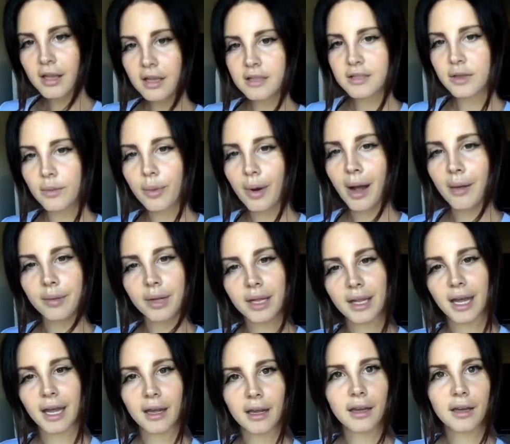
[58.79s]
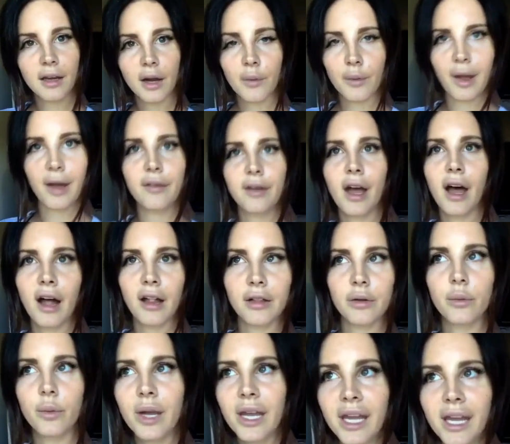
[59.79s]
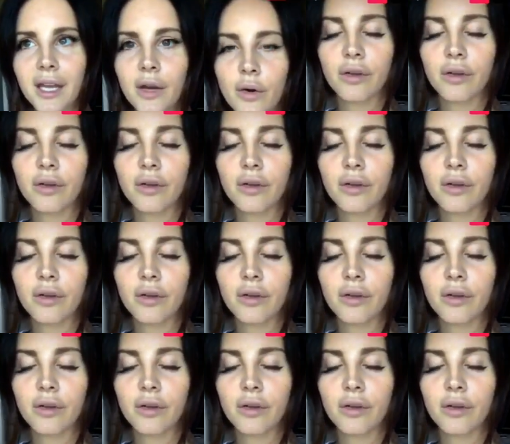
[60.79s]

So probably like around Halloween